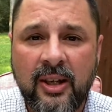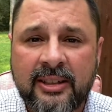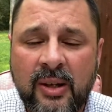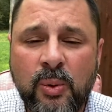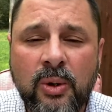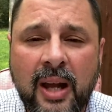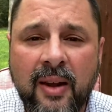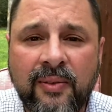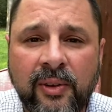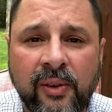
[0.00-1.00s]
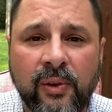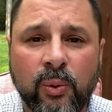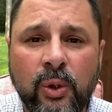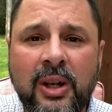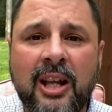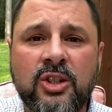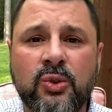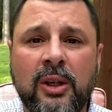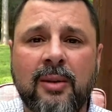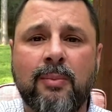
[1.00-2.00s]
See, we're not fearful. We're not
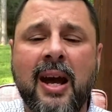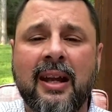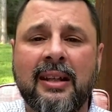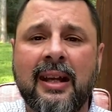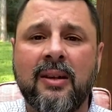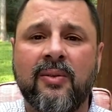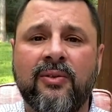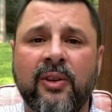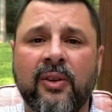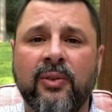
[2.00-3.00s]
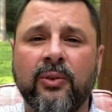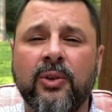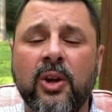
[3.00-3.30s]
shrinking back and getting fearful.